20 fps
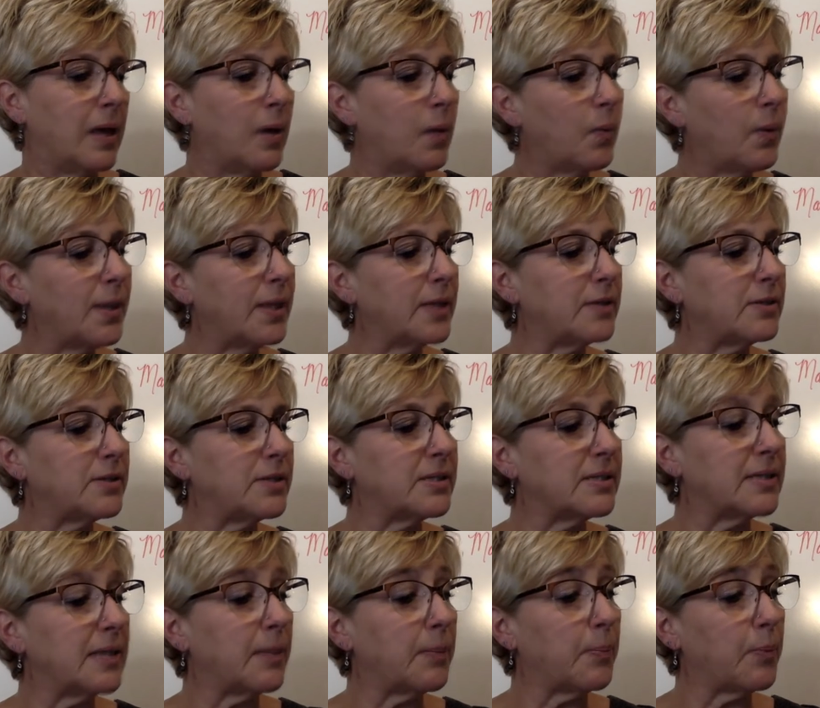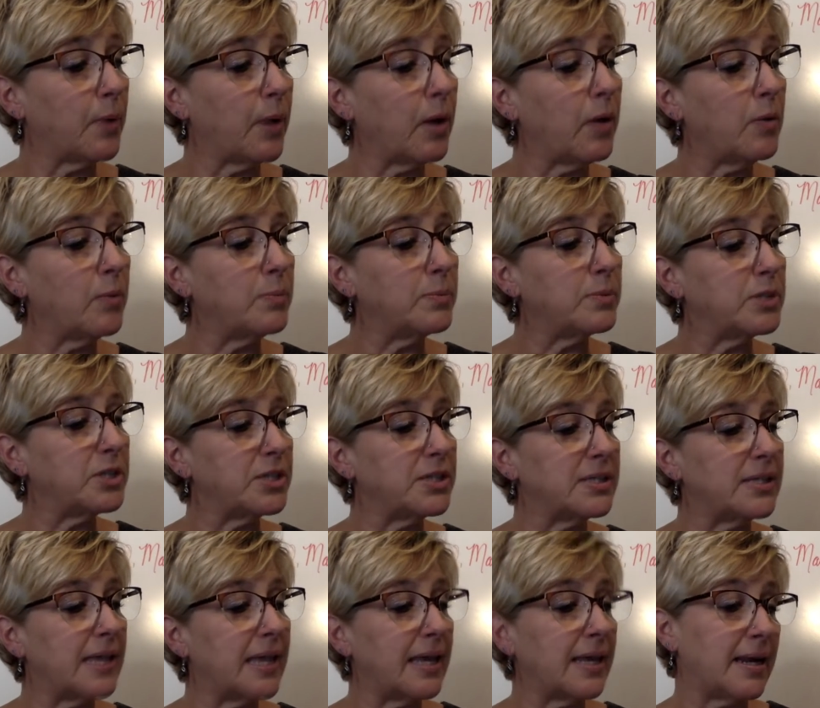"We used to skip rope," she
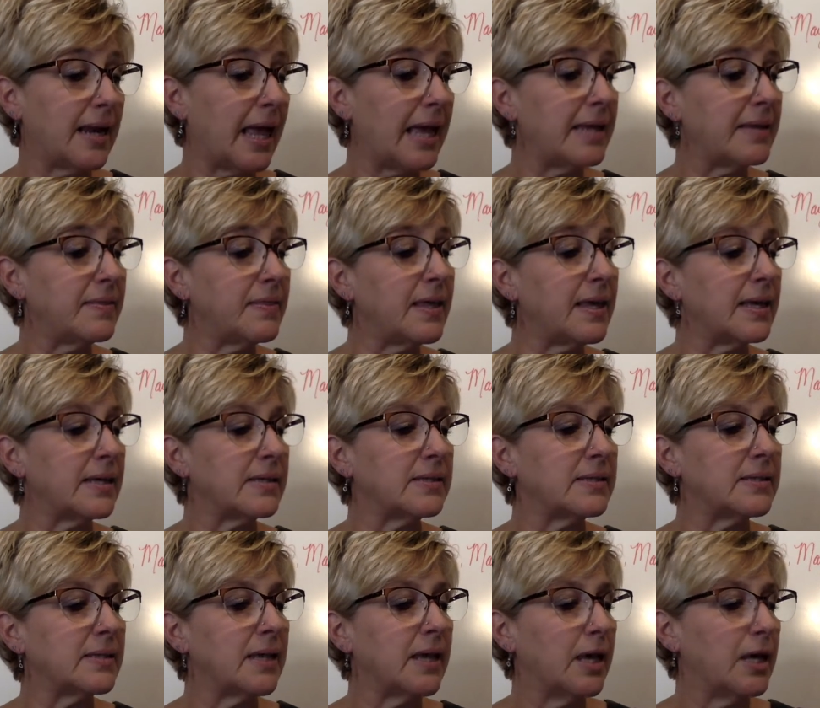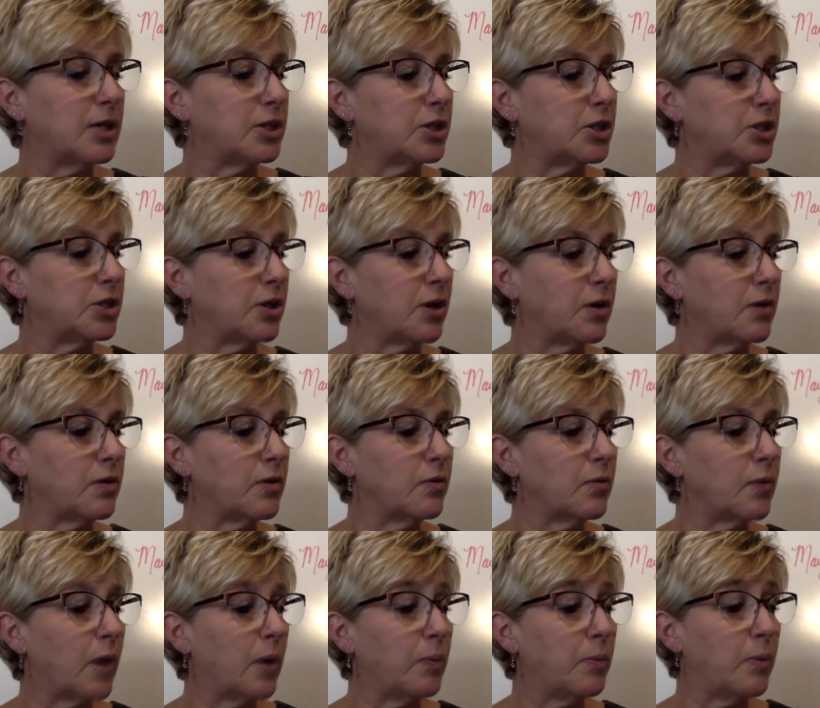said, "like this." She turned the
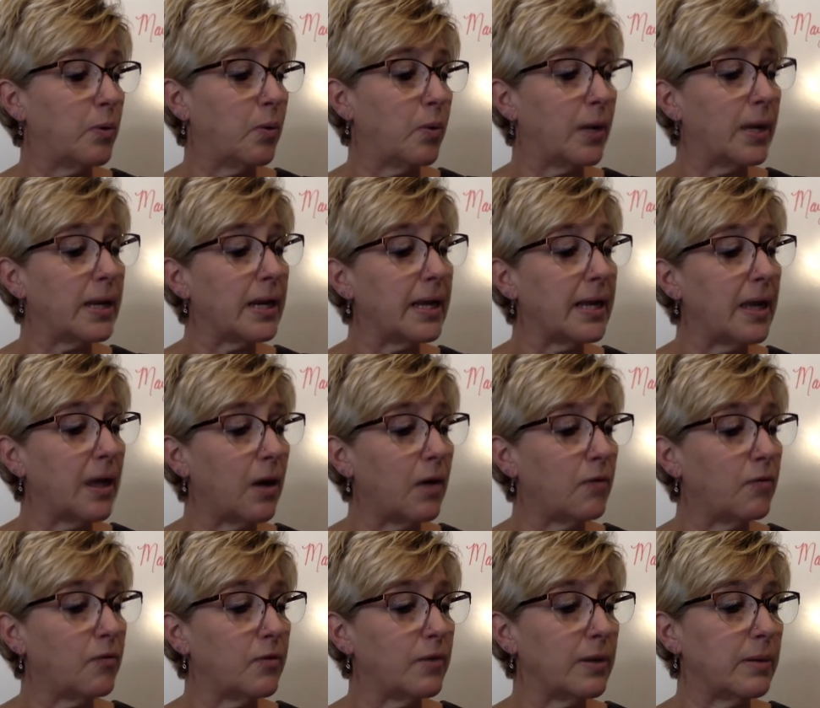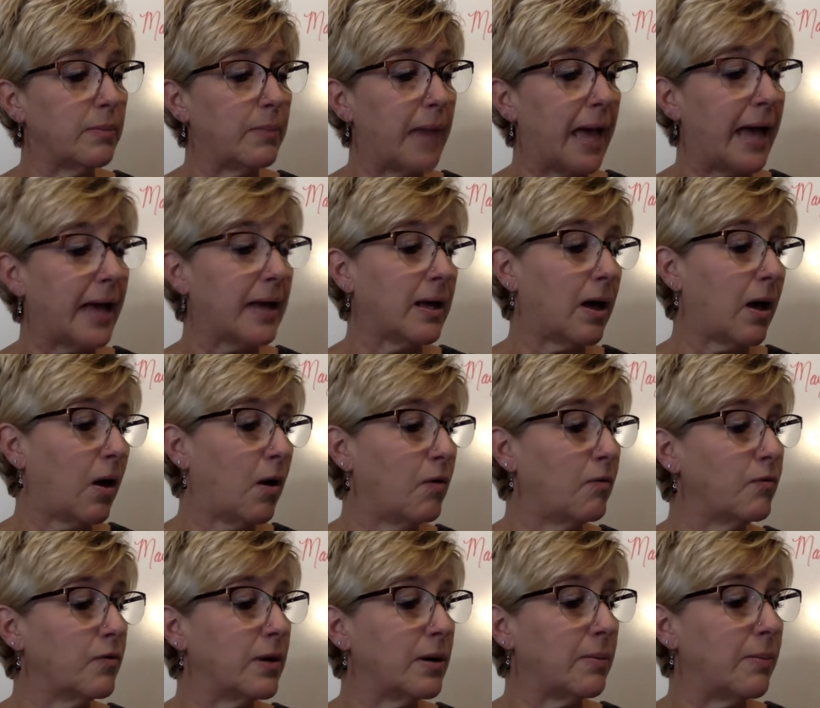rope quickly over and back,
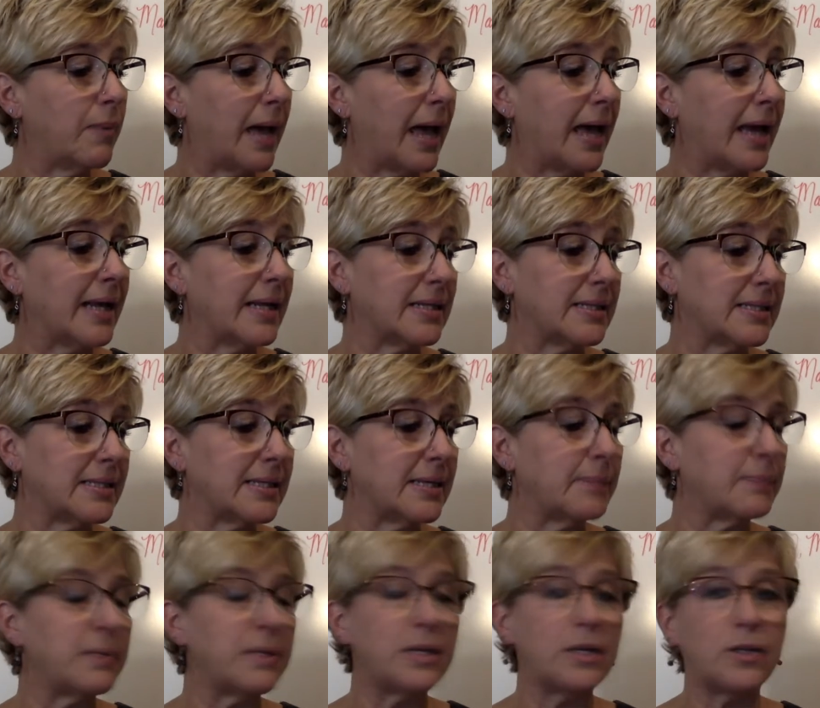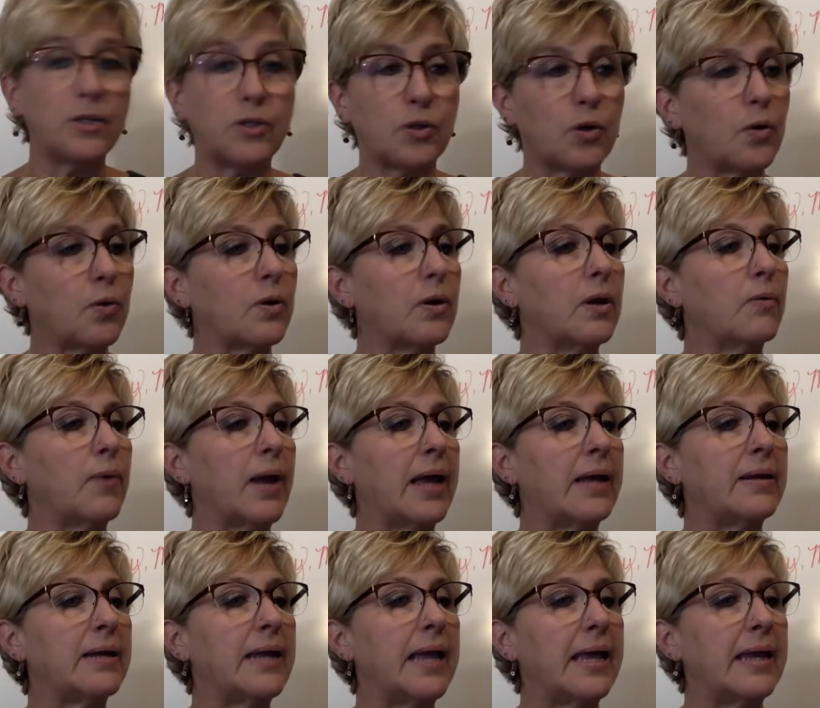and skipped in a circle
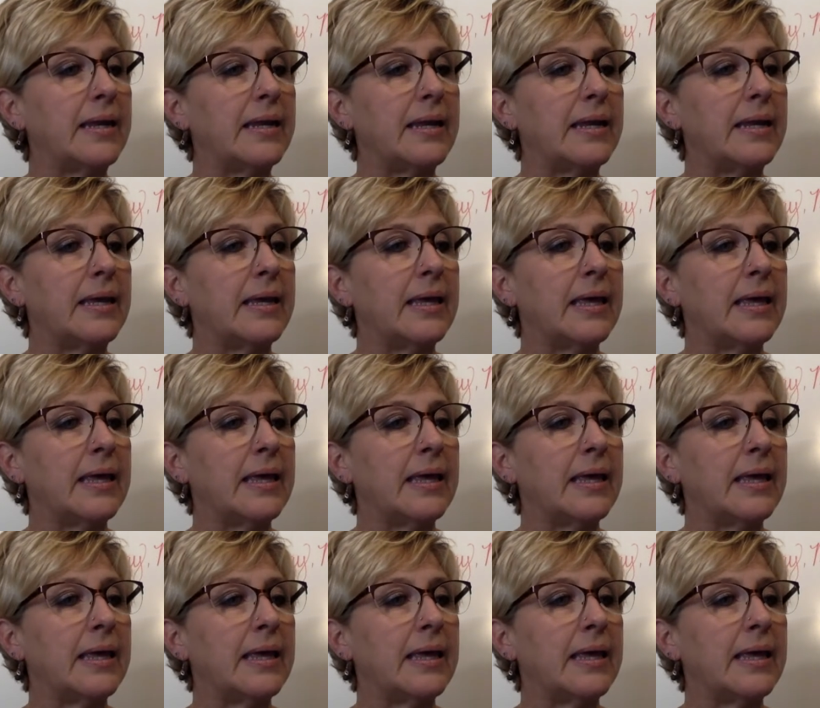around Andy.